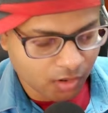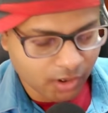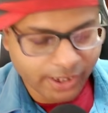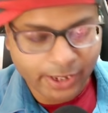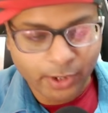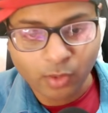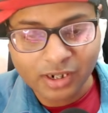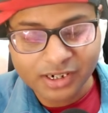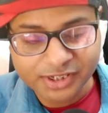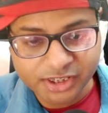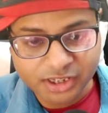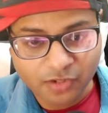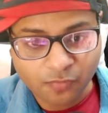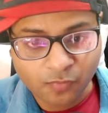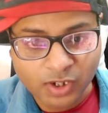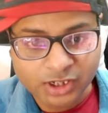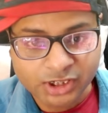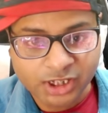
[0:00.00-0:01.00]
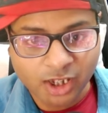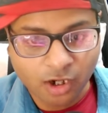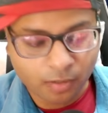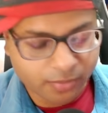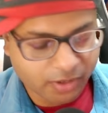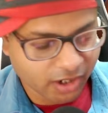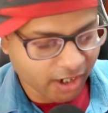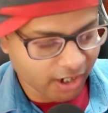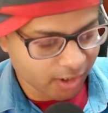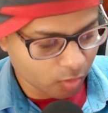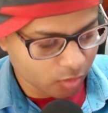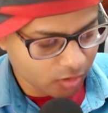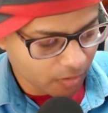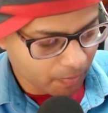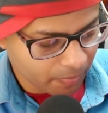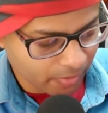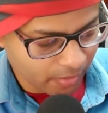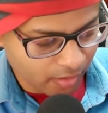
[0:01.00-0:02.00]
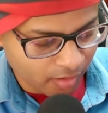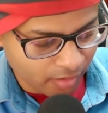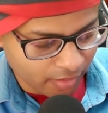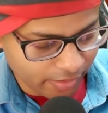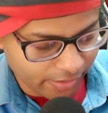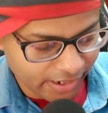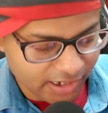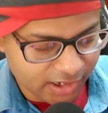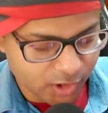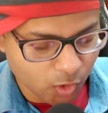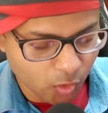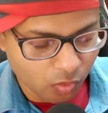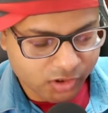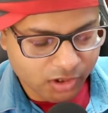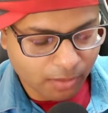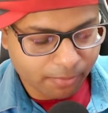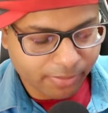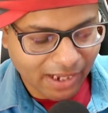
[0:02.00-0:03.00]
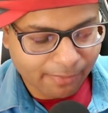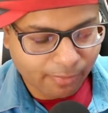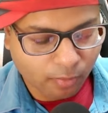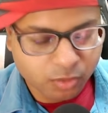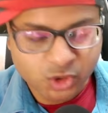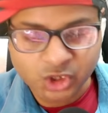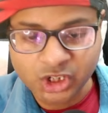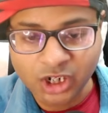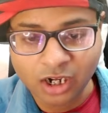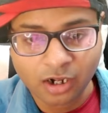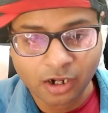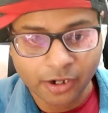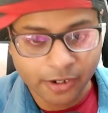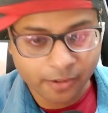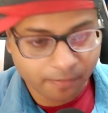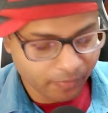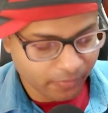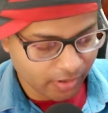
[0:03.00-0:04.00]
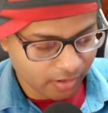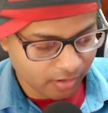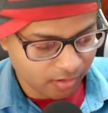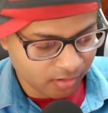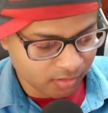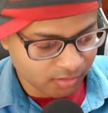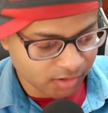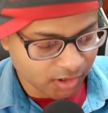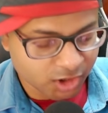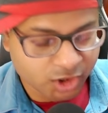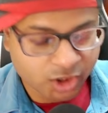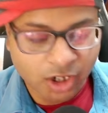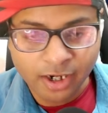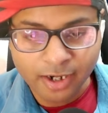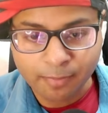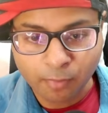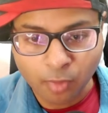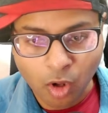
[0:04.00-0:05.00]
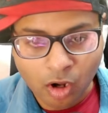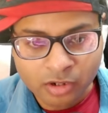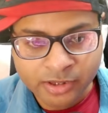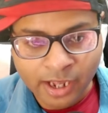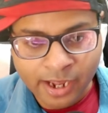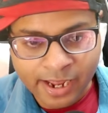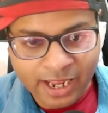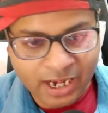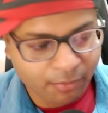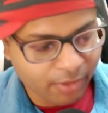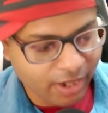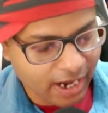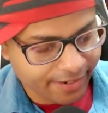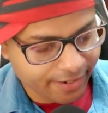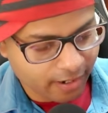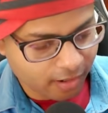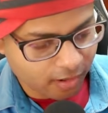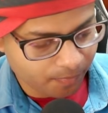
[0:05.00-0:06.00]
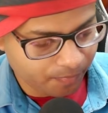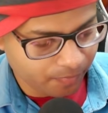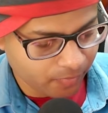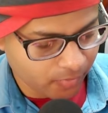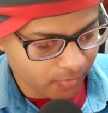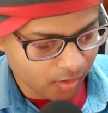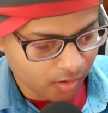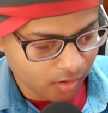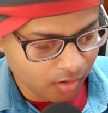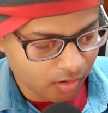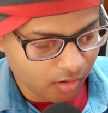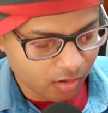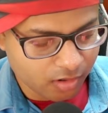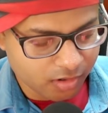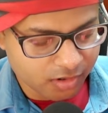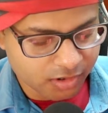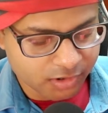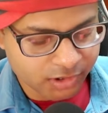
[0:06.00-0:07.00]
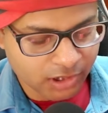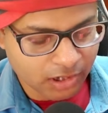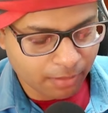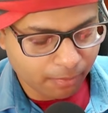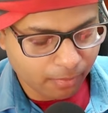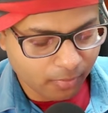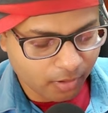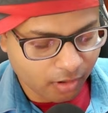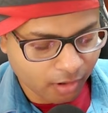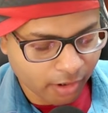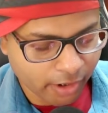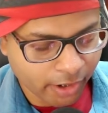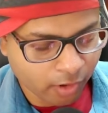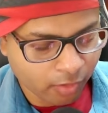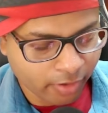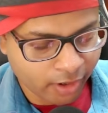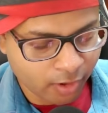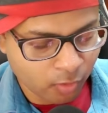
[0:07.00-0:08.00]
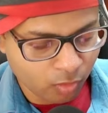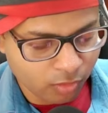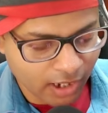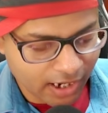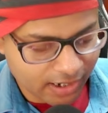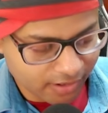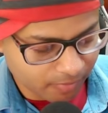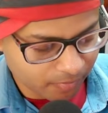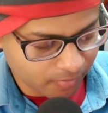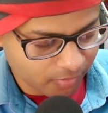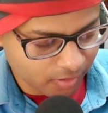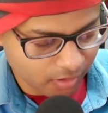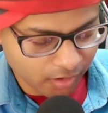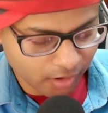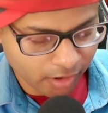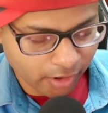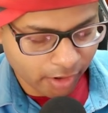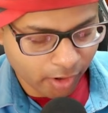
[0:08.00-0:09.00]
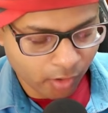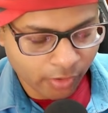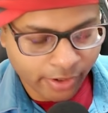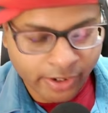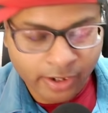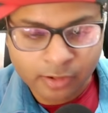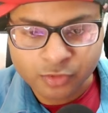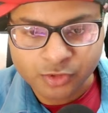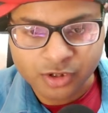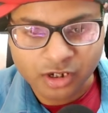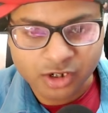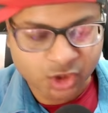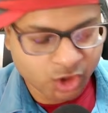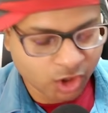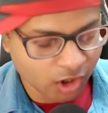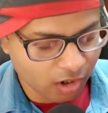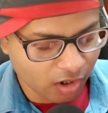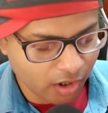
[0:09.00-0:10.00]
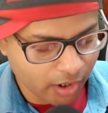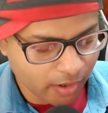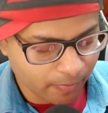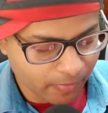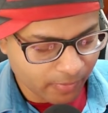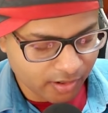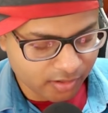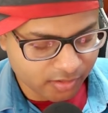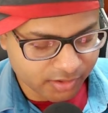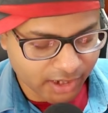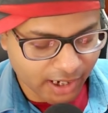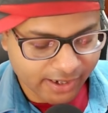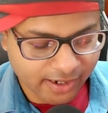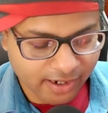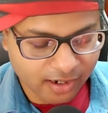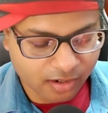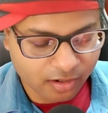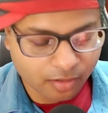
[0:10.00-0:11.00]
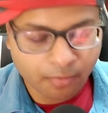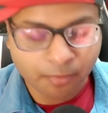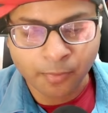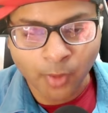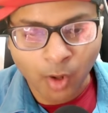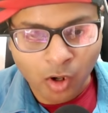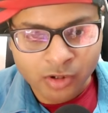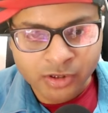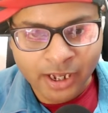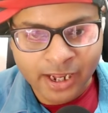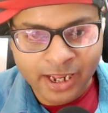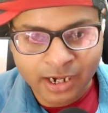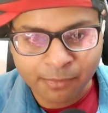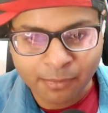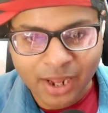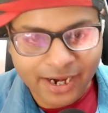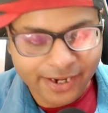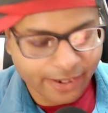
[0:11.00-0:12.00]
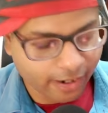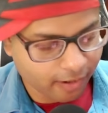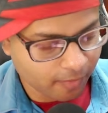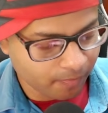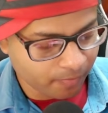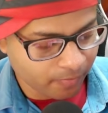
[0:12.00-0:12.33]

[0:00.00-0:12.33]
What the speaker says: You can see the first skill of the Gatoth. It do some type of shield. The shield block the enemy attack. Same Gregory do that. Gregory use the shield that can block the enemy attack.